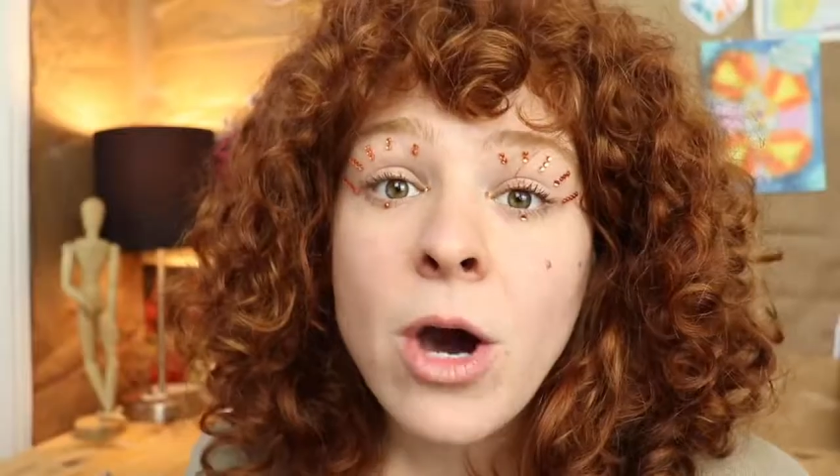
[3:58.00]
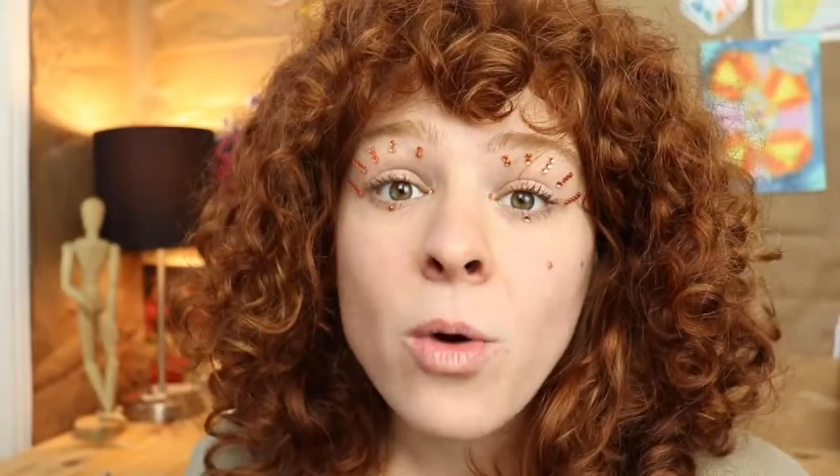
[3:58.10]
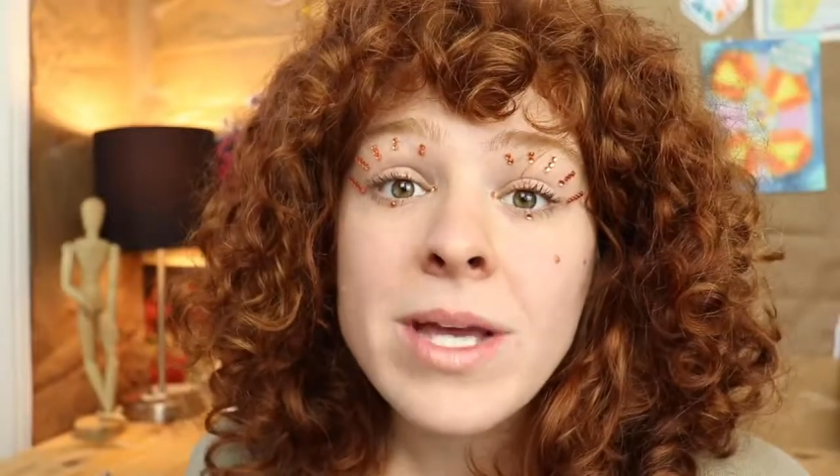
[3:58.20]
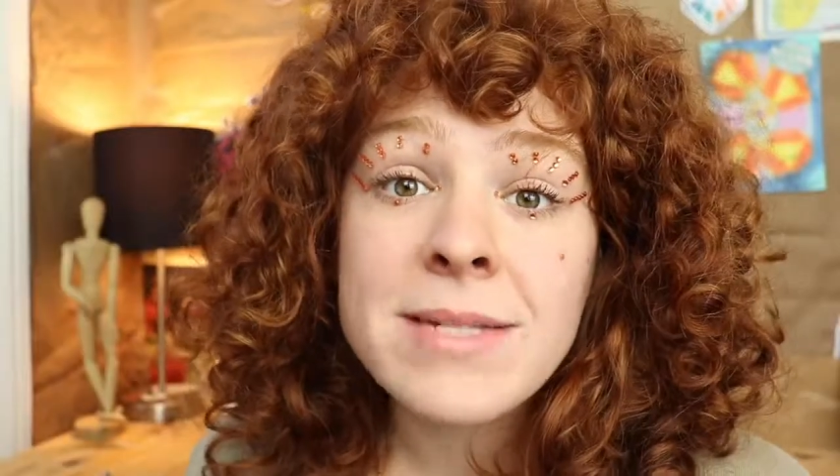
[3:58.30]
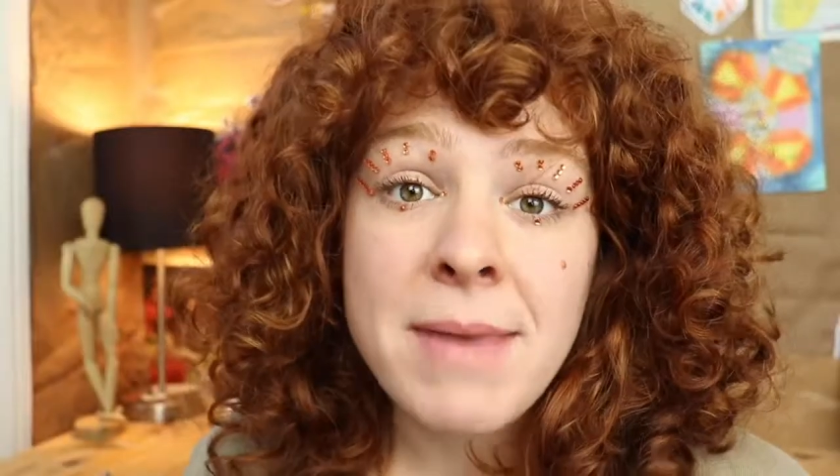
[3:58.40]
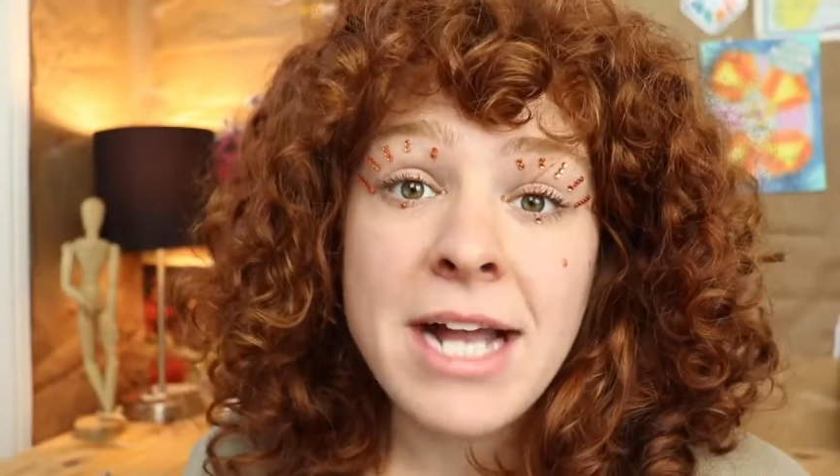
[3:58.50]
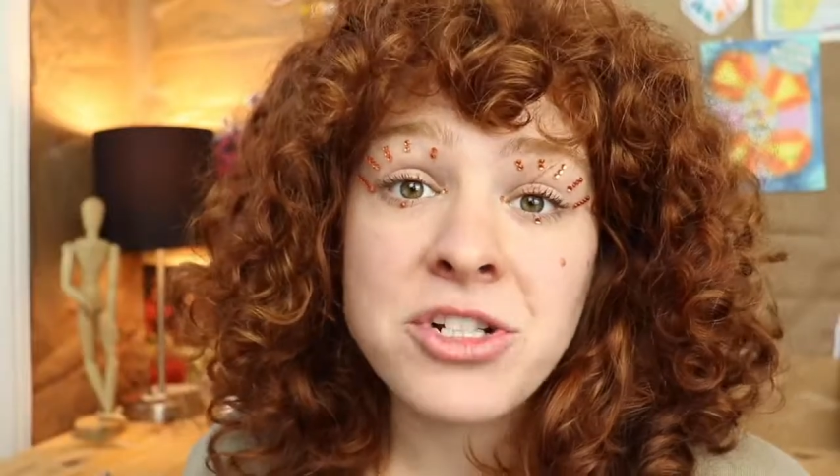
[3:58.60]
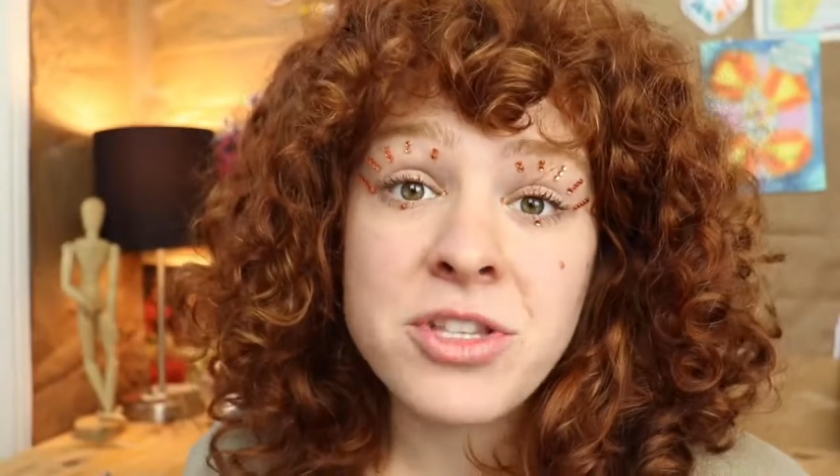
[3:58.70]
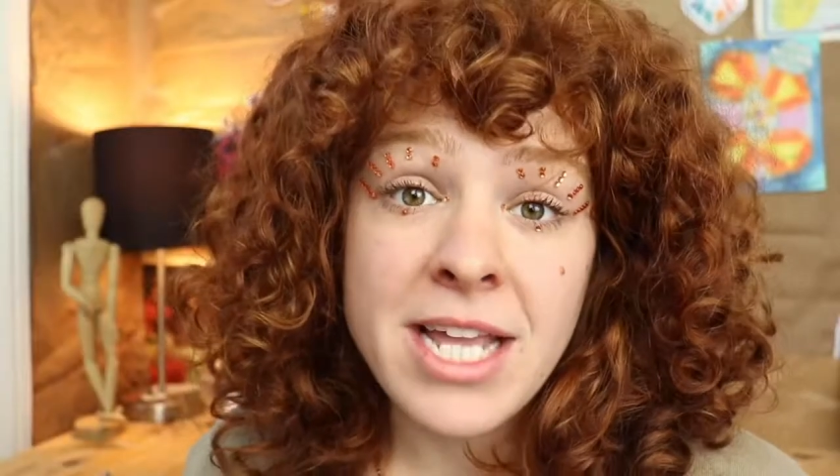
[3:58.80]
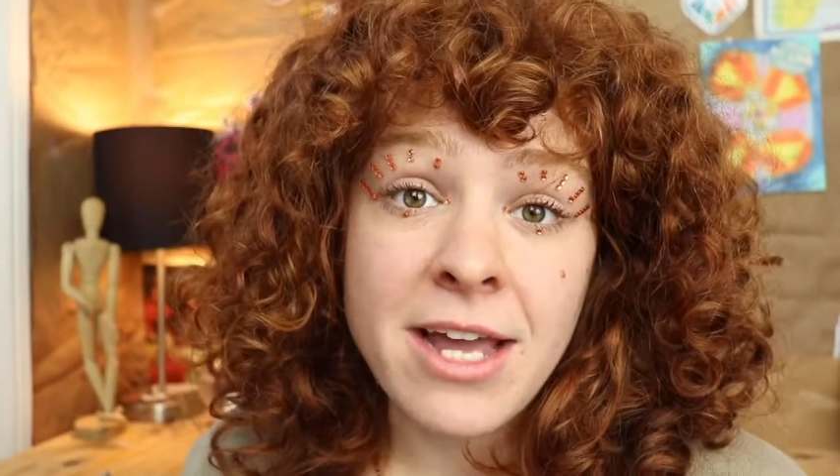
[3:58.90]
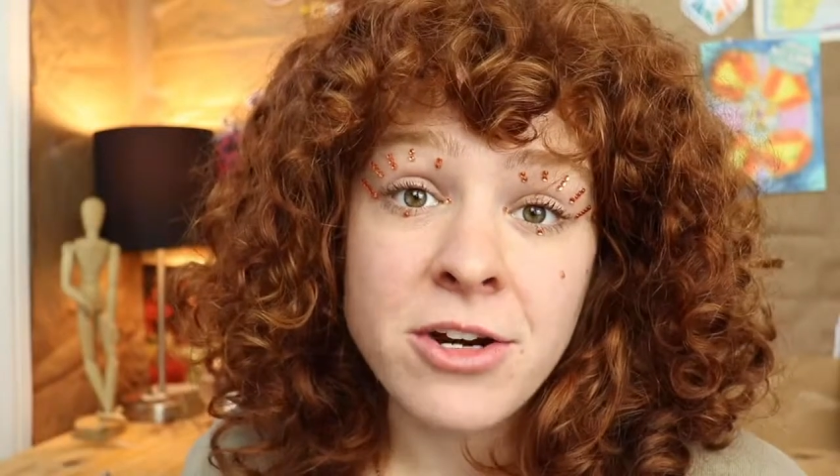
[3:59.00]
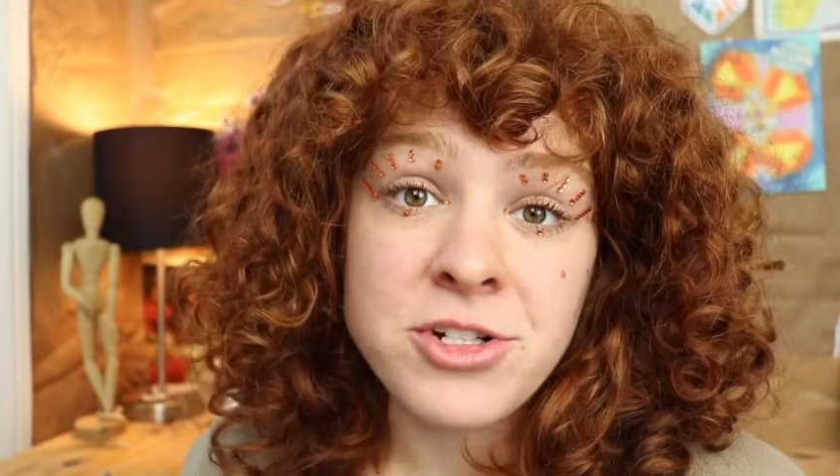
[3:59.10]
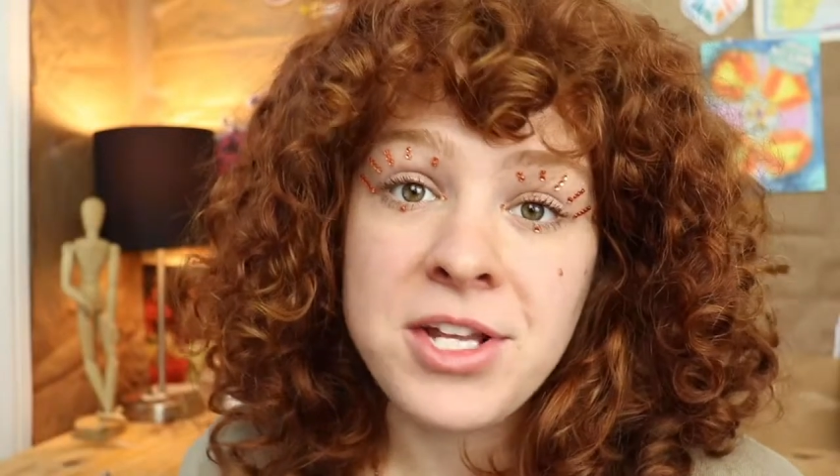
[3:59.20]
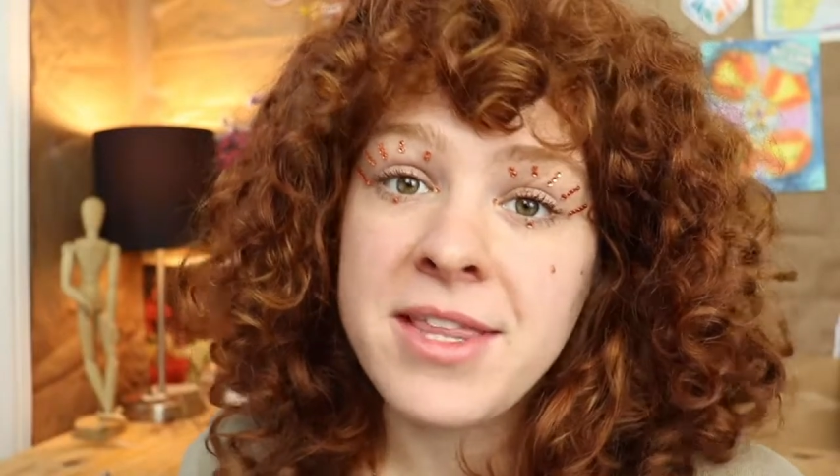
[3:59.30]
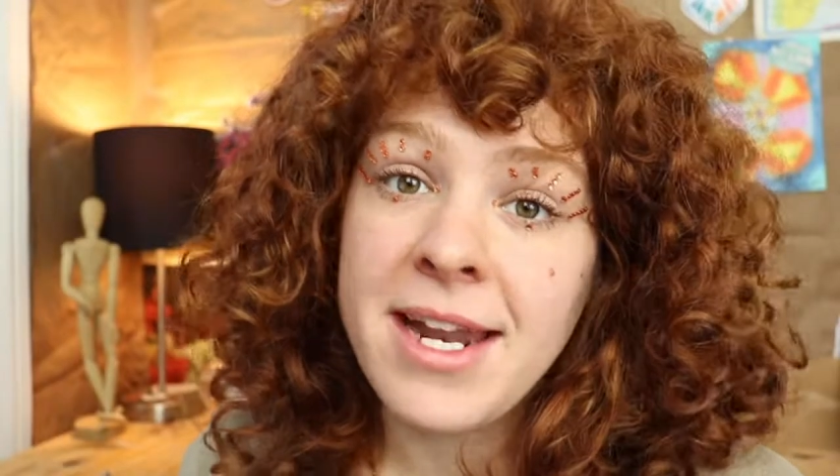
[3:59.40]
always match the
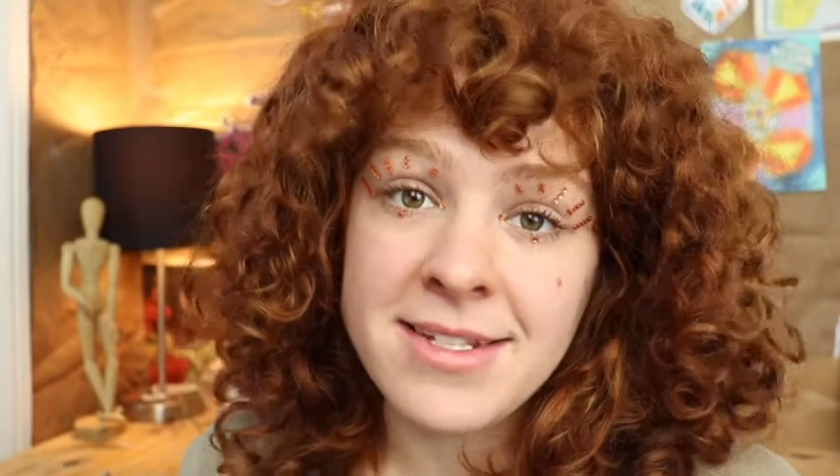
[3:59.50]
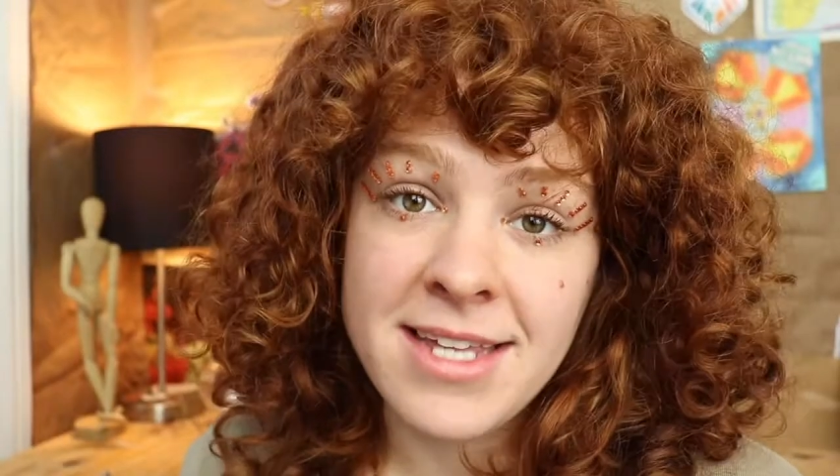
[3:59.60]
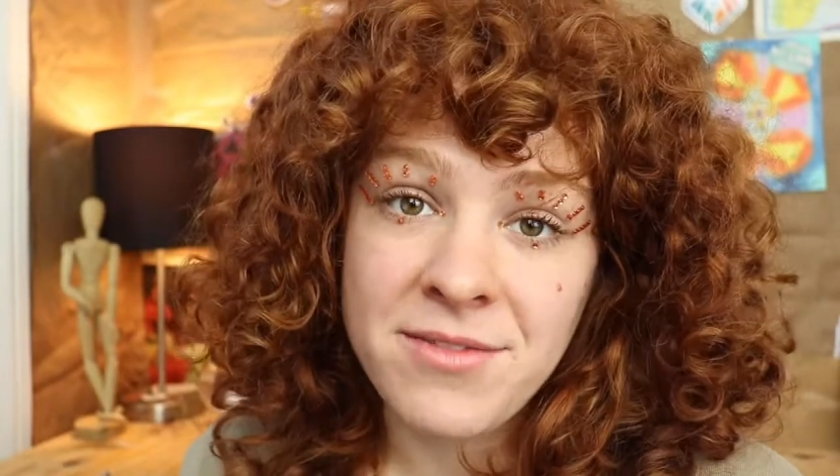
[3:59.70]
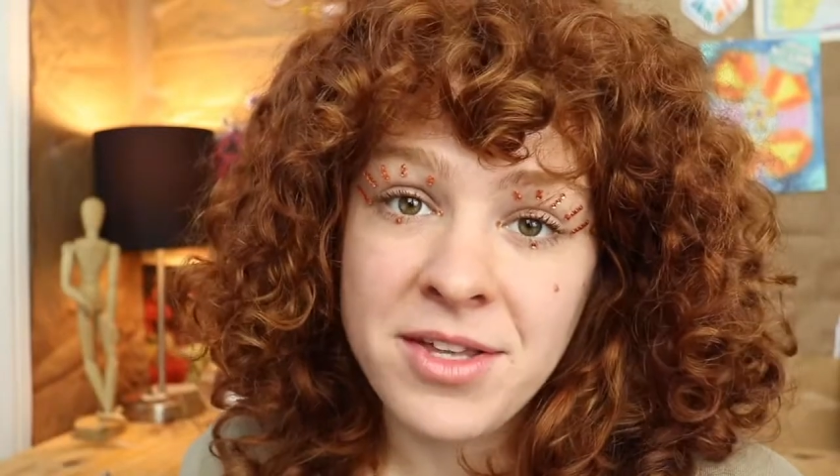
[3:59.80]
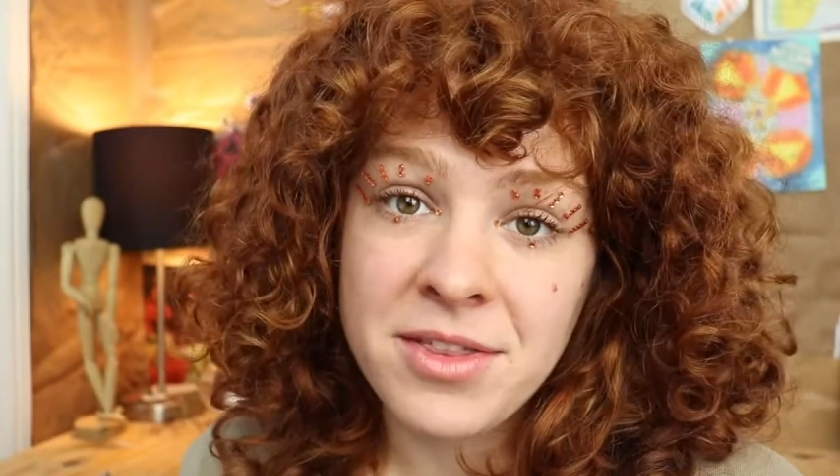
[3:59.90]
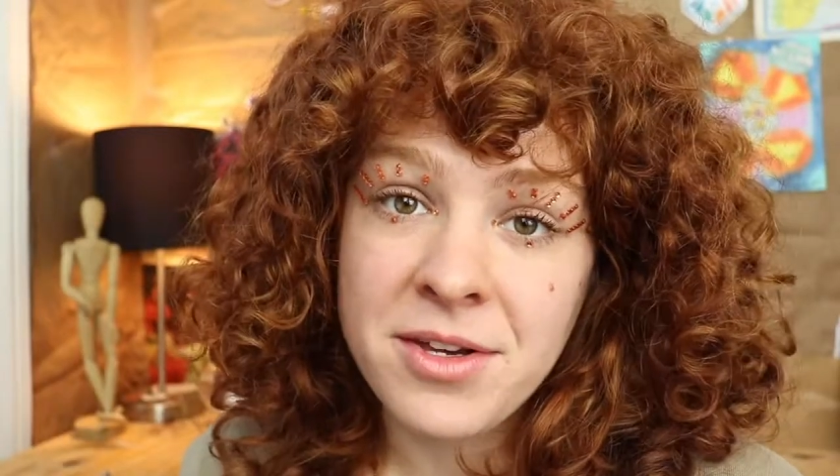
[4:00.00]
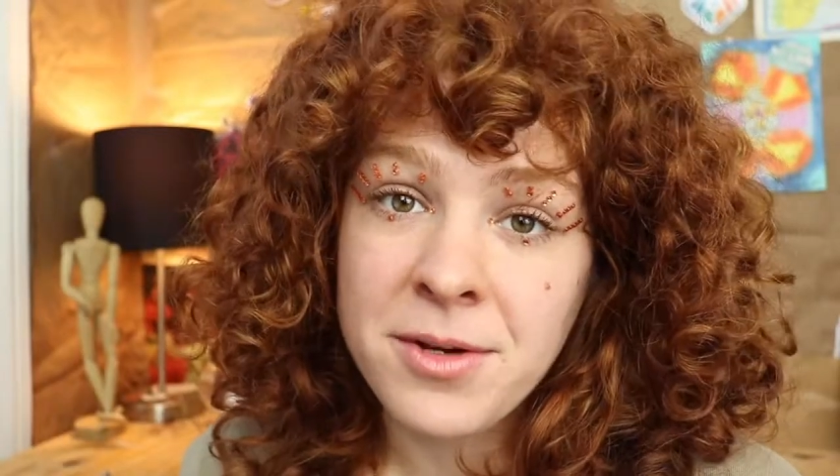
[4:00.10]
energy that is given though.